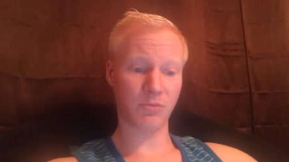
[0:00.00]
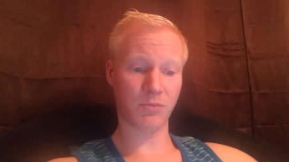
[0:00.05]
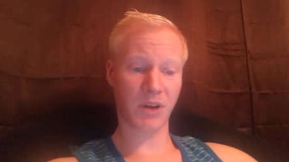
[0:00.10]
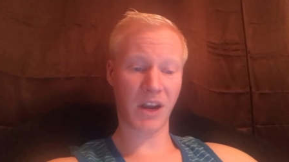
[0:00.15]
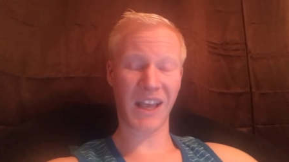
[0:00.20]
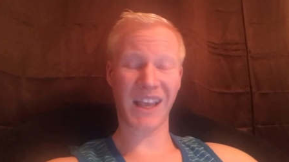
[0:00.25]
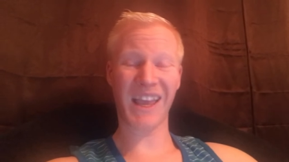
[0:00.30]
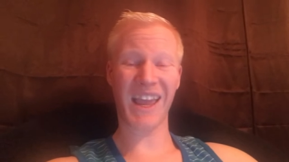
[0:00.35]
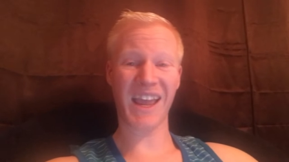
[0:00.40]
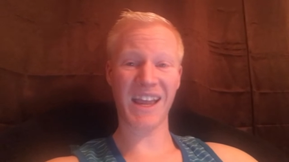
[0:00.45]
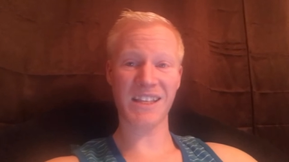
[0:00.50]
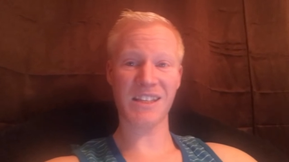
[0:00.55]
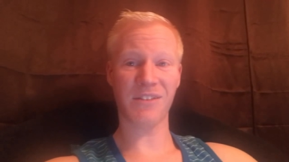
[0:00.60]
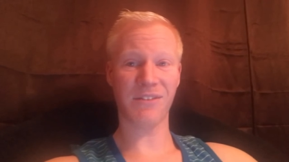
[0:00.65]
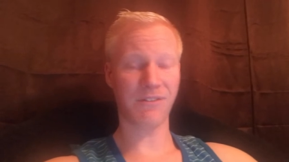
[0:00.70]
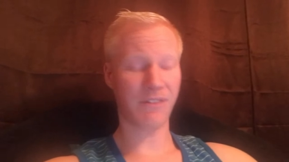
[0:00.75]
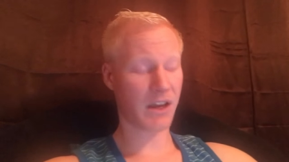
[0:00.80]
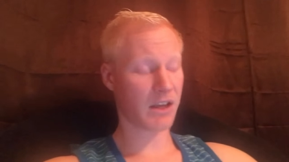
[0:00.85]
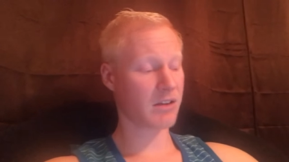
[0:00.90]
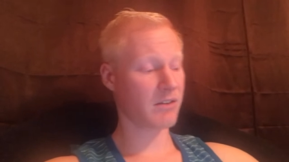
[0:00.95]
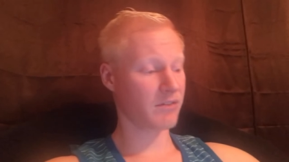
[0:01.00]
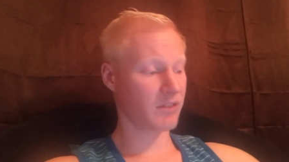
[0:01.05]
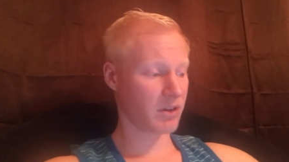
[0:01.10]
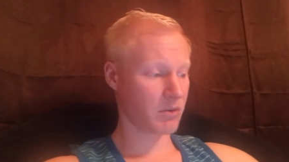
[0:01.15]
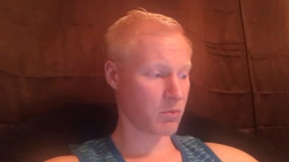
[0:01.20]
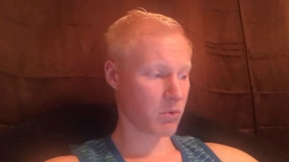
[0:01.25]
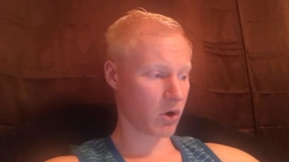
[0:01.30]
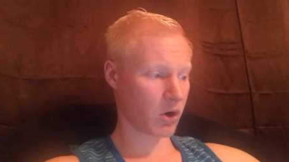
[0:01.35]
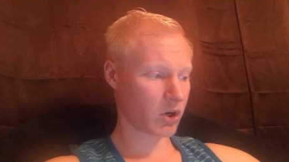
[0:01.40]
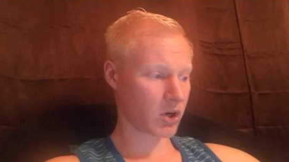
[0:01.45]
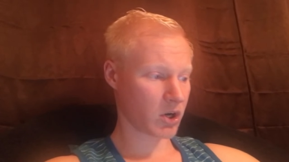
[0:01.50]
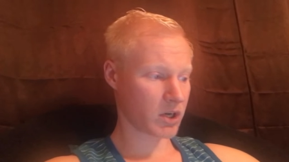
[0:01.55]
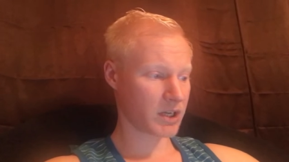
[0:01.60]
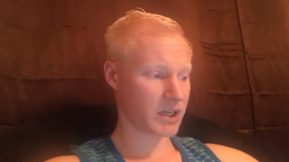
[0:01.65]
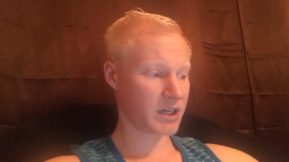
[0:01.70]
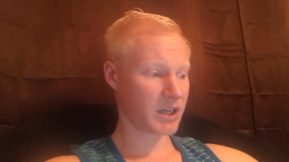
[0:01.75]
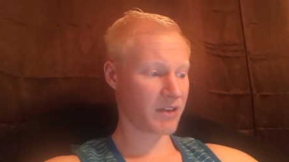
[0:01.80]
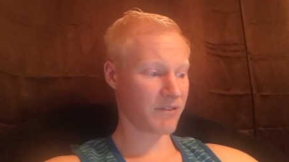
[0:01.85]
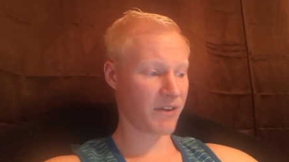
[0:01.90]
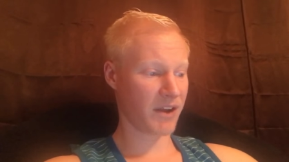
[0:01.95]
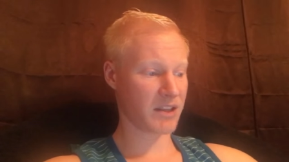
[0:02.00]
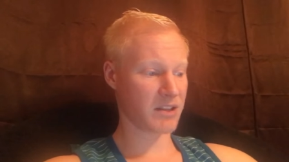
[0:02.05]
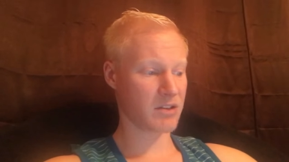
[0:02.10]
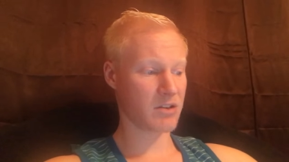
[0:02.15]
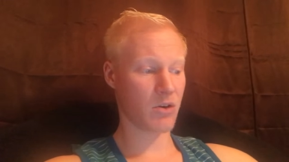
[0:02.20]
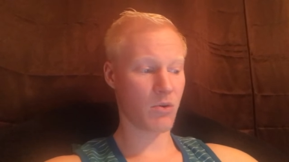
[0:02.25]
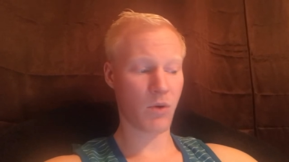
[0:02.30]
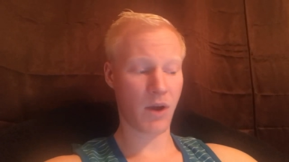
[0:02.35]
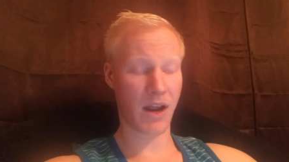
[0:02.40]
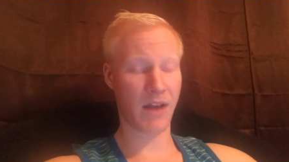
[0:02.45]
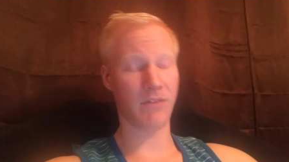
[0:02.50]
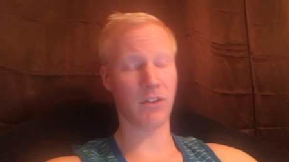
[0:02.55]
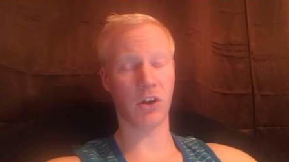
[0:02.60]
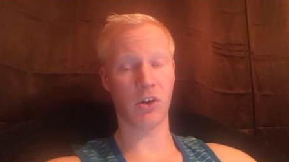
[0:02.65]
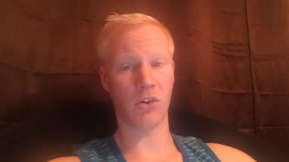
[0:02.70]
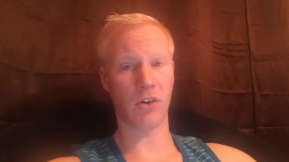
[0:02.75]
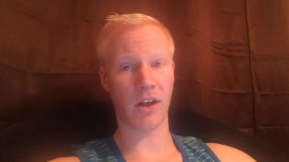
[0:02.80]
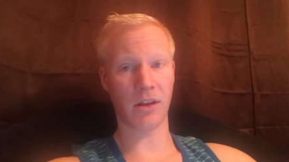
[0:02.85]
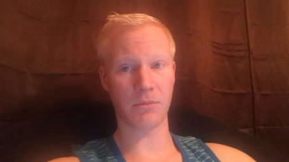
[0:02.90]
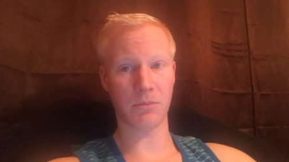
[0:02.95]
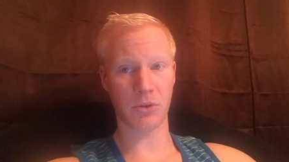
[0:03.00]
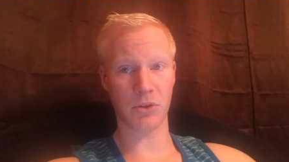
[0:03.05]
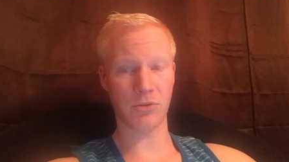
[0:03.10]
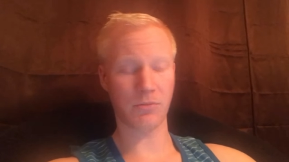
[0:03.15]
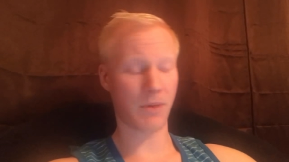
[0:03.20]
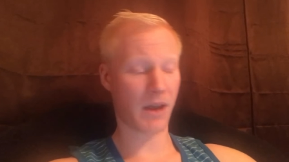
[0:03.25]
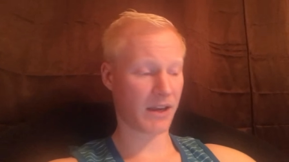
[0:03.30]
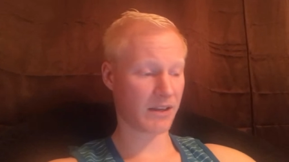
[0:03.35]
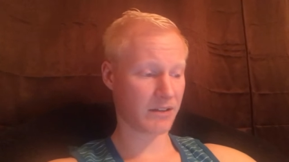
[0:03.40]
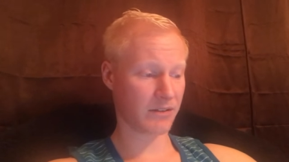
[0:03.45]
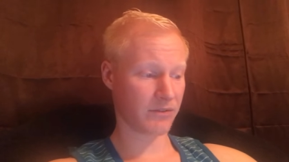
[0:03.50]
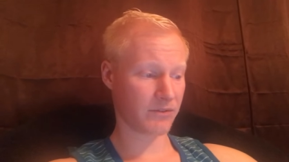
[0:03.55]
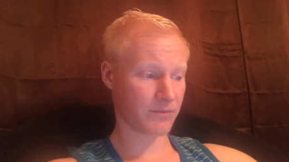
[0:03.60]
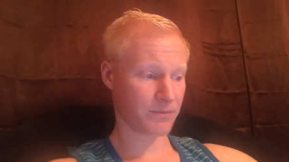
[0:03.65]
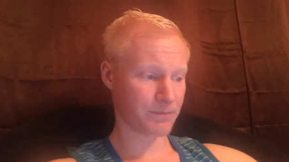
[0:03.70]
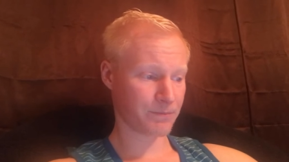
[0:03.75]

but I can't effectively work on it if I don't have the correct perspective